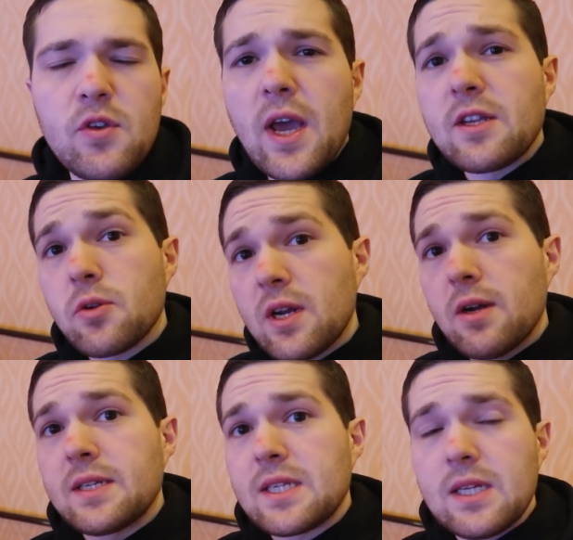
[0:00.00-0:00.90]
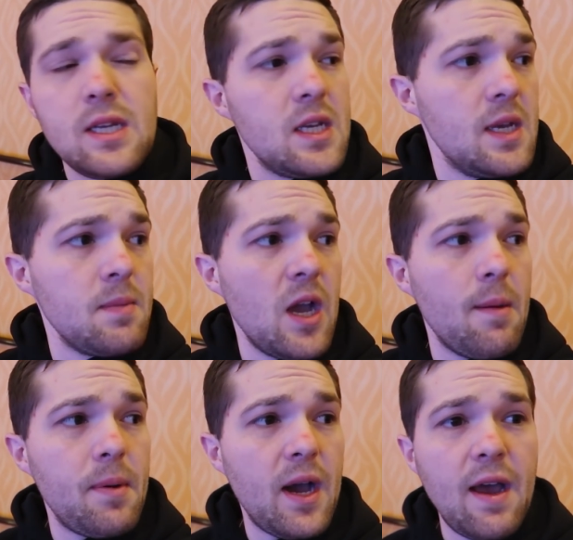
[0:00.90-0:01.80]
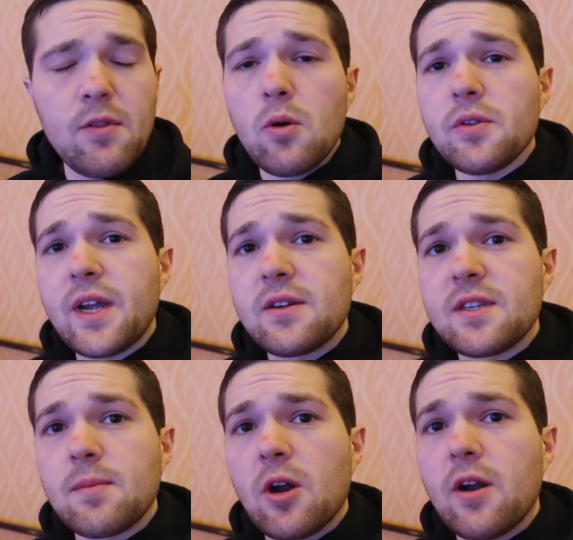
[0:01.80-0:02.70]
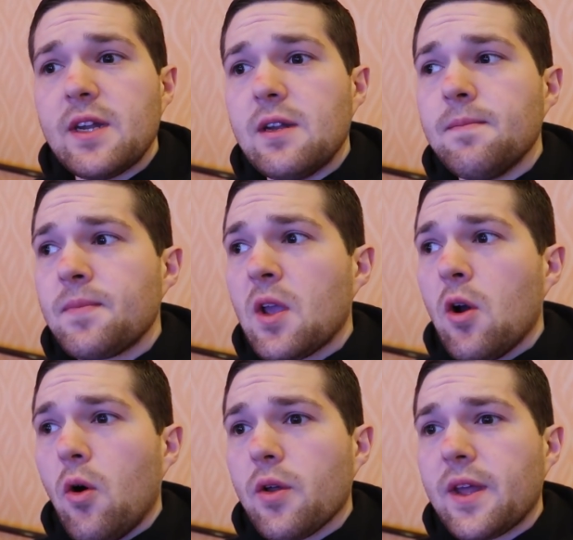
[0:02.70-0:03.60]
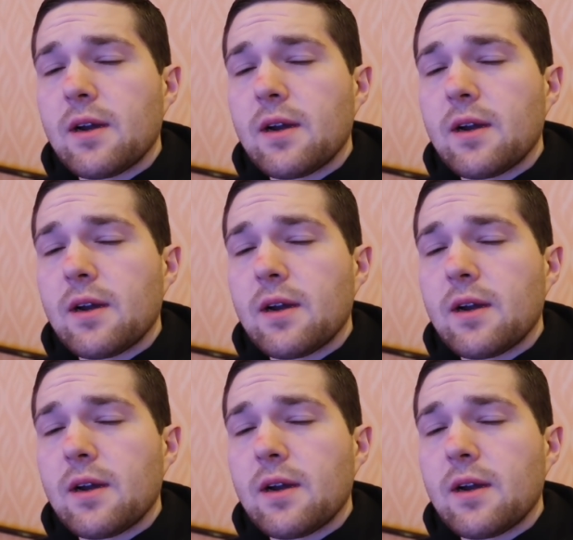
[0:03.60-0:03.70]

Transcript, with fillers: if you guys are interested, hit me up. I have the whole entire seminar I did on